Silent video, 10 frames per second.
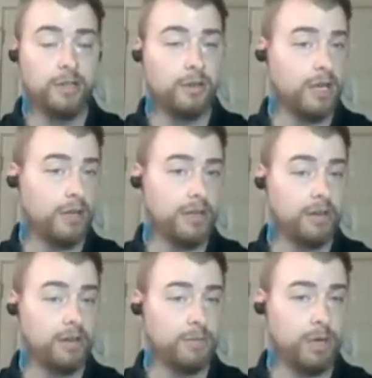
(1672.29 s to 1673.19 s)
your
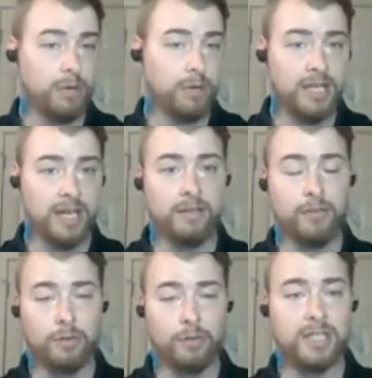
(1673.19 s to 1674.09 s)
healthcare is probably done
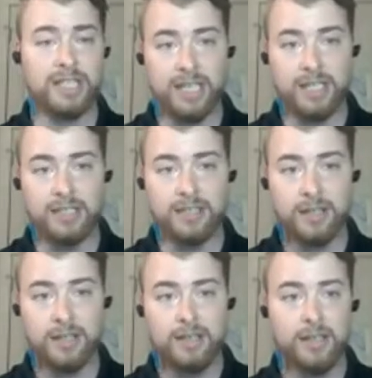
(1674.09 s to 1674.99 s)
through the states.
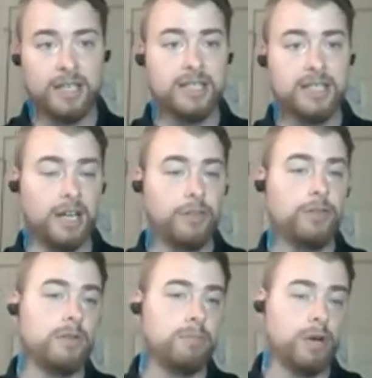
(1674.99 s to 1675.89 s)
It's done
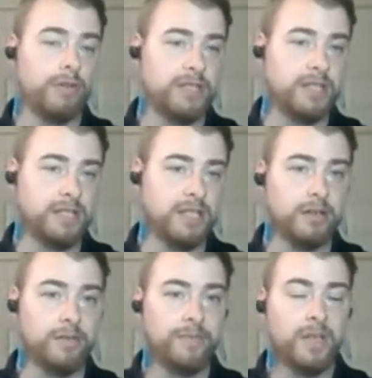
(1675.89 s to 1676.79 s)
through the provinces
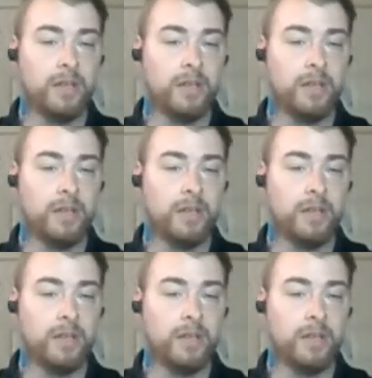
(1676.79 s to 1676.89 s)
here.